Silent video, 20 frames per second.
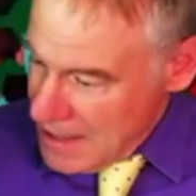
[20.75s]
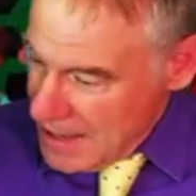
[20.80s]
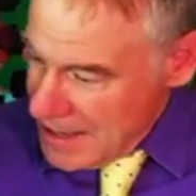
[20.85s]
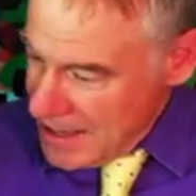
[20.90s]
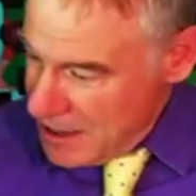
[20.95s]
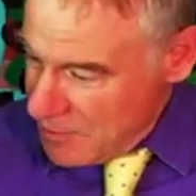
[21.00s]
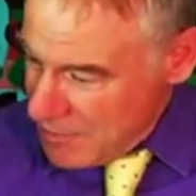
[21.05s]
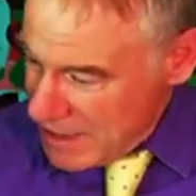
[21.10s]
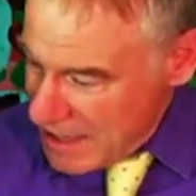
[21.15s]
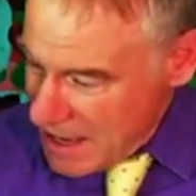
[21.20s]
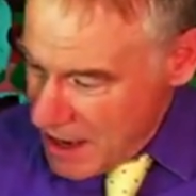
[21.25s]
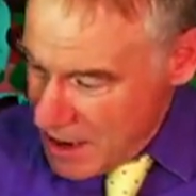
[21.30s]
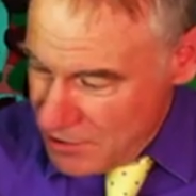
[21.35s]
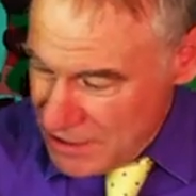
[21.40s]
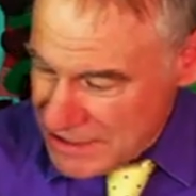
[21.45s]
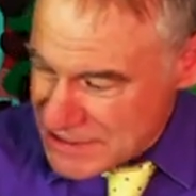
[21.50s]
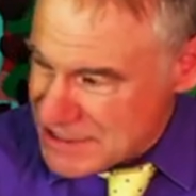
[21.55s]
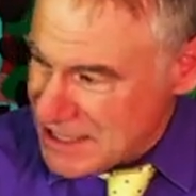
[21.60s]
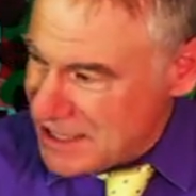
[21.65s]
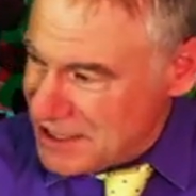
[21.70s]
Here we go.
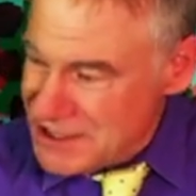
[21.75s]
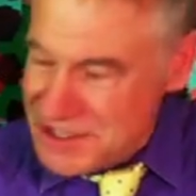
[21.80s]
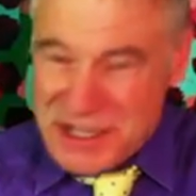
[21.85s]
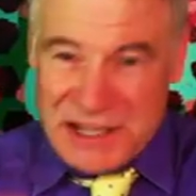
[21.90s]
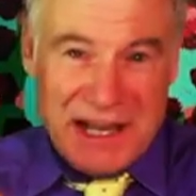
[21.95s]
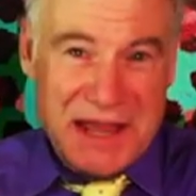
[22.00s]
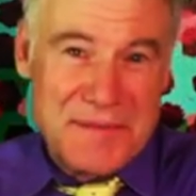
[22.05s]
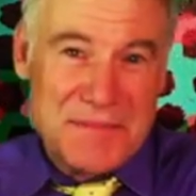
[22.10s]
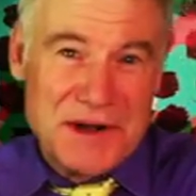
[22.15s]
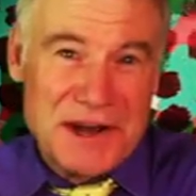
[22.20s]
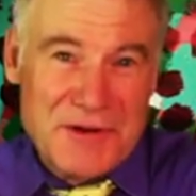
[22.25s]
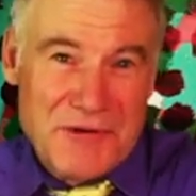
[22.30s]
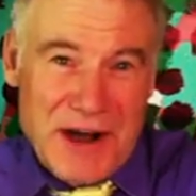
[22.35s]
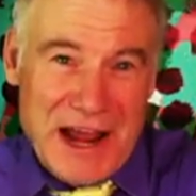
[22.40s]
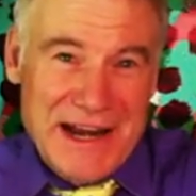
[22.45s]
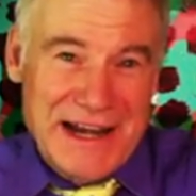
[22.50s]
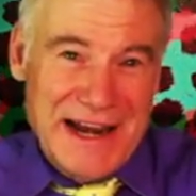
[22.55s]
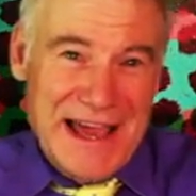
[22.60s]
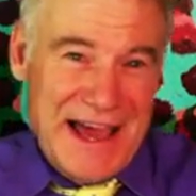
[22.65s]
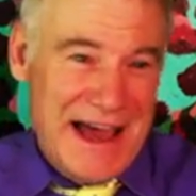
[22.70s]
Let's get a celebrity
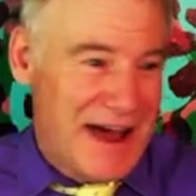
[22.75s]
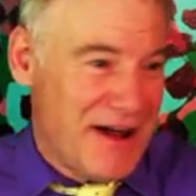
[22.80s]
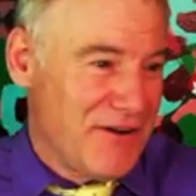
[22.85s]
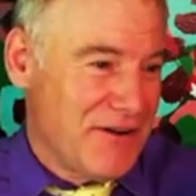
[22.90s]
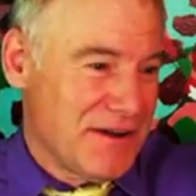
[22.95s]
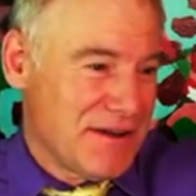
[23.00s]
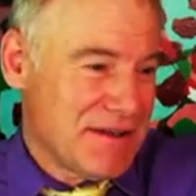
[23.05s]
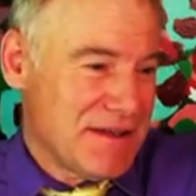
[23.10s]
right now